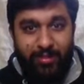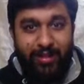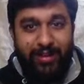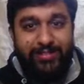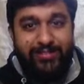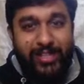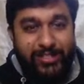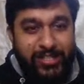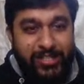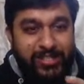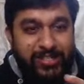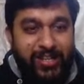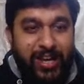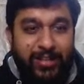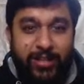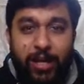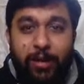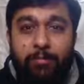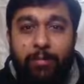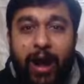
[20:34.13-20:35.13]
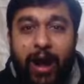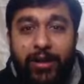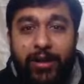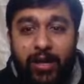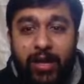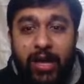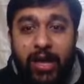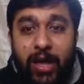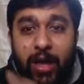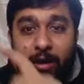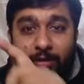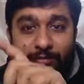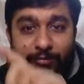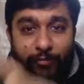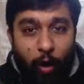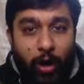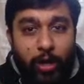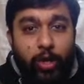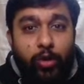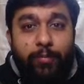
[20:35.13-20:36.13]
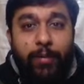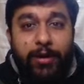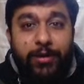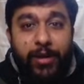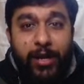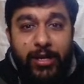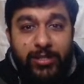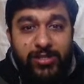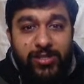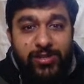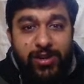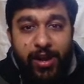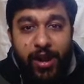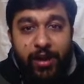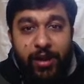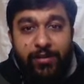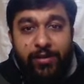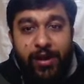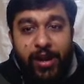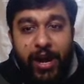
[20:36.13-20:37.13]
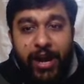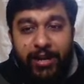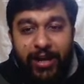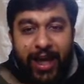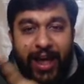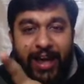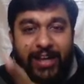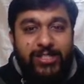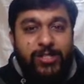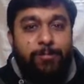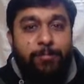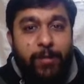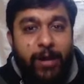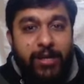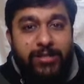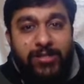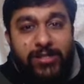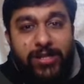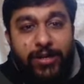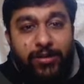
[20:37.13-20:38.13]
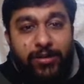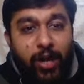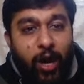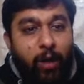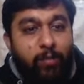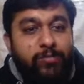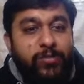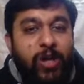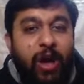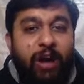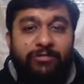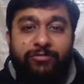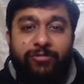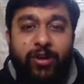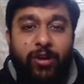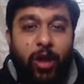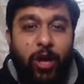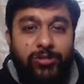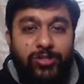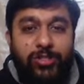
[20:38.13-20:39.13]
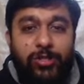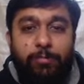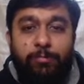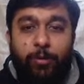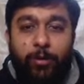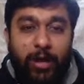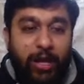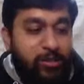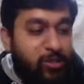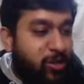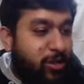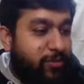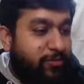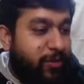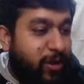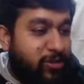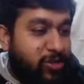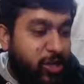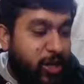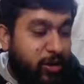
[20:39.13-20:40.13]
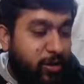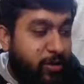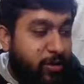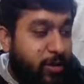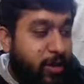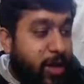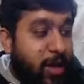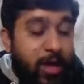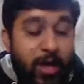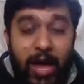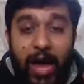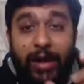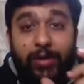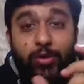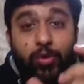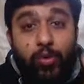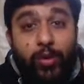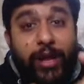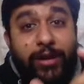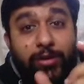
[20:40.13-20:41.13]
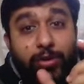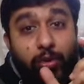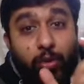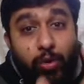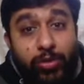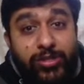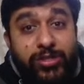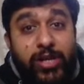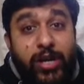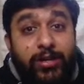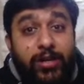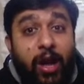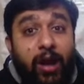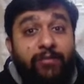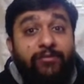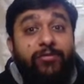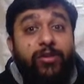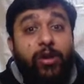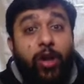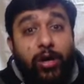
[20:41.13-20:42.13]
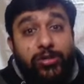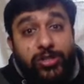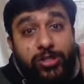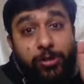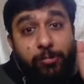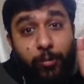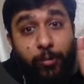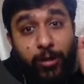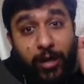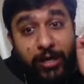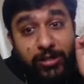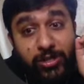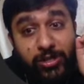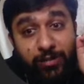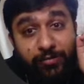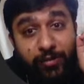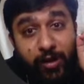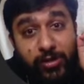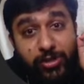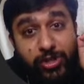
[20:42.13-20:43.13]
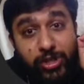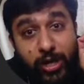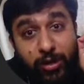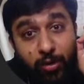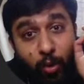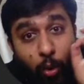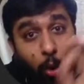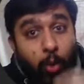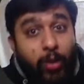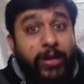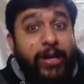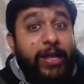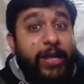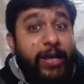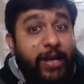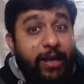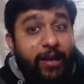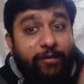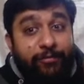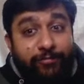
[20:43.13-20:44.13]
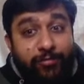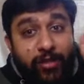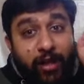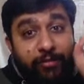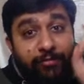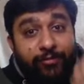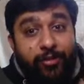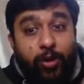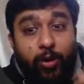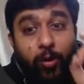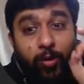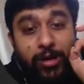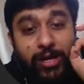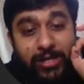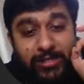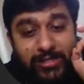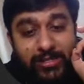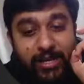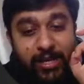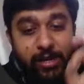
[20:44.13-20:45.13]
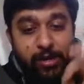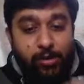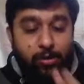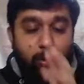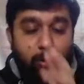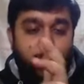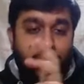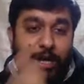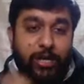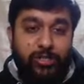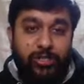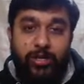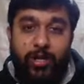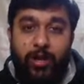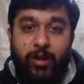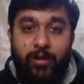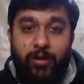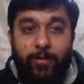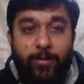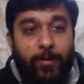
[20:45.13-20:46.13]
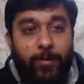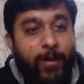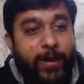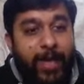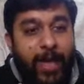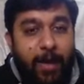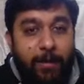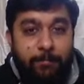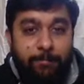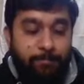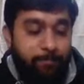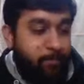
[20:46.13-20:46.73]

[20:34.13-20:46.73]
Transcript: This is nothing but volumetric strain rate expressed in terms of velocity potential function. And you can use the term velocity potential function only if the flow is irrotational. Okay.